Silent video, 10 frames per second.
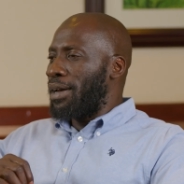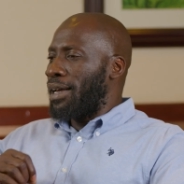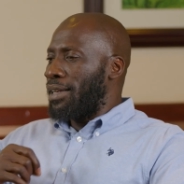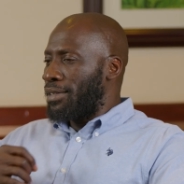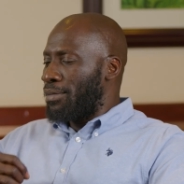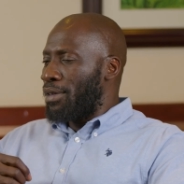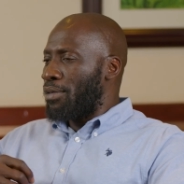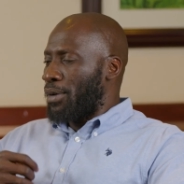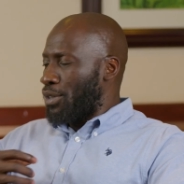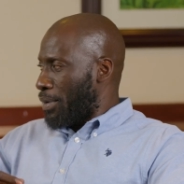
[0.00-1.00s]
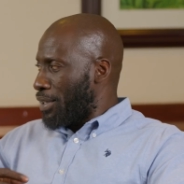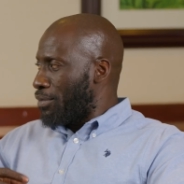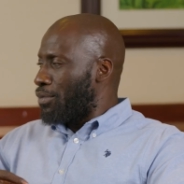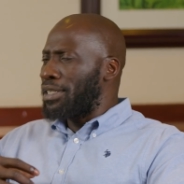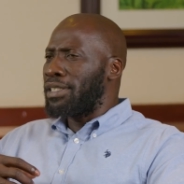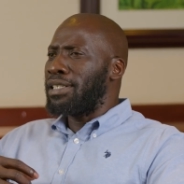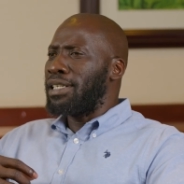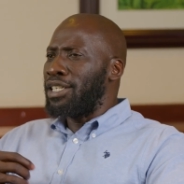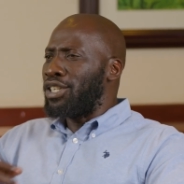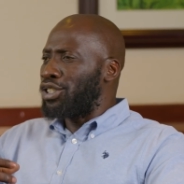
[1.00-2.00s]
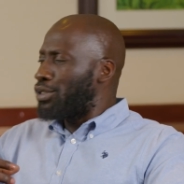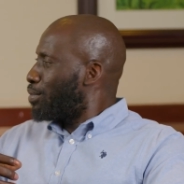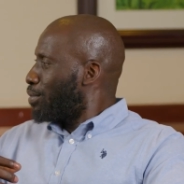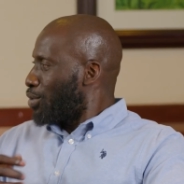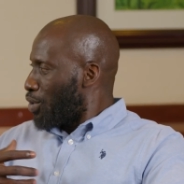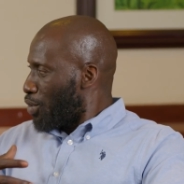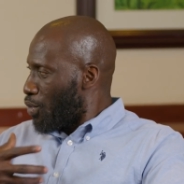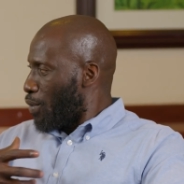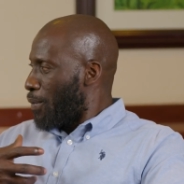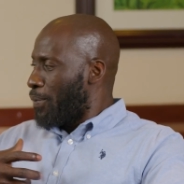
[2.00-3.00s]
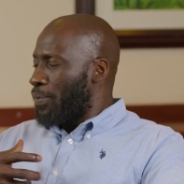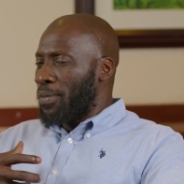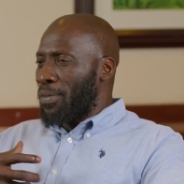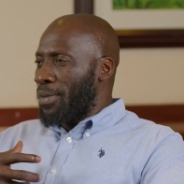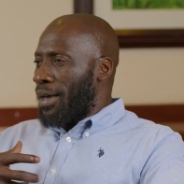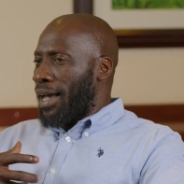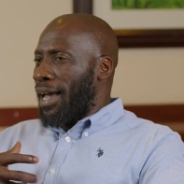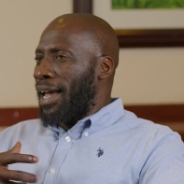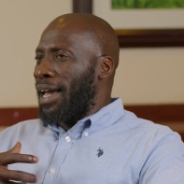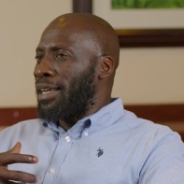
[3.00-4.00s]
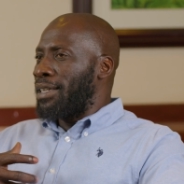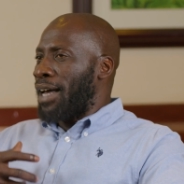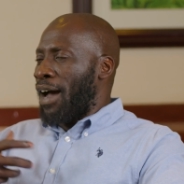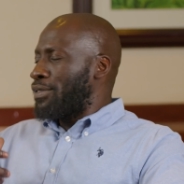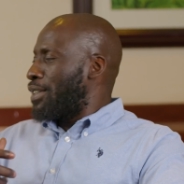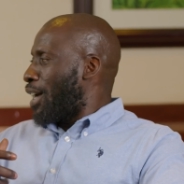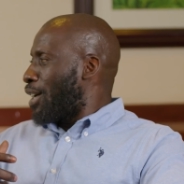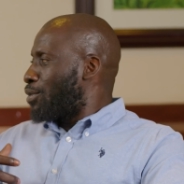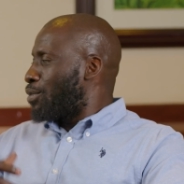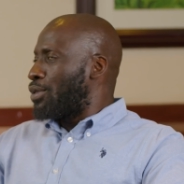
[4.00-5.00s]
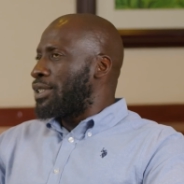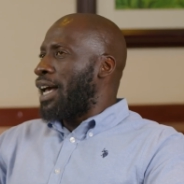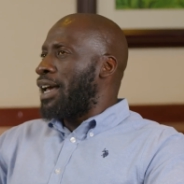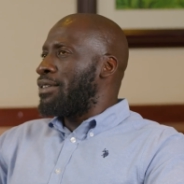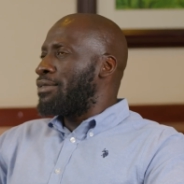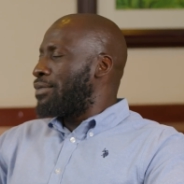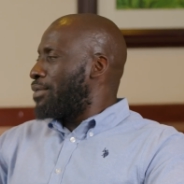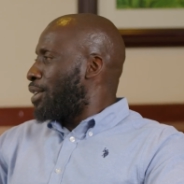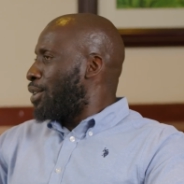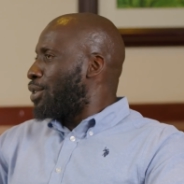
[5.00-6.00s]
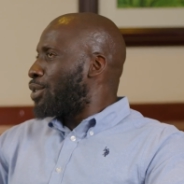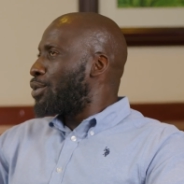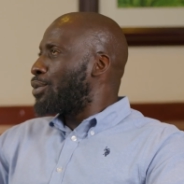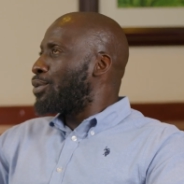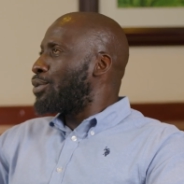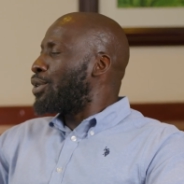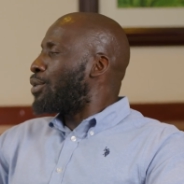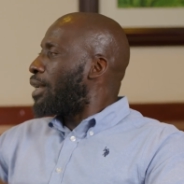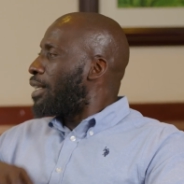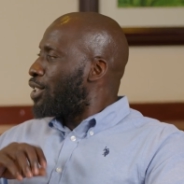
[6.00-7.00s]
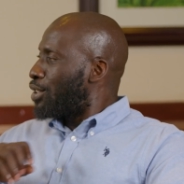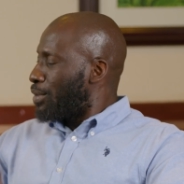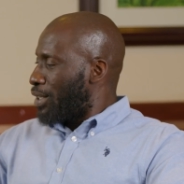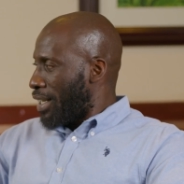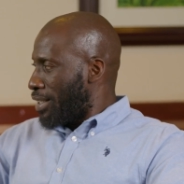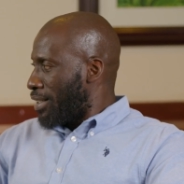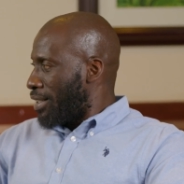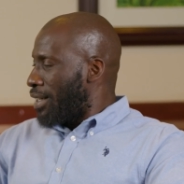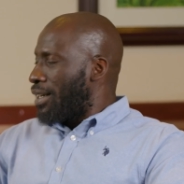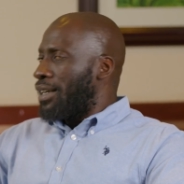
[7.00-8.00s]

an Elizabeth perspective. What is leadership to you? And after that, we'll dive into your leadership journey,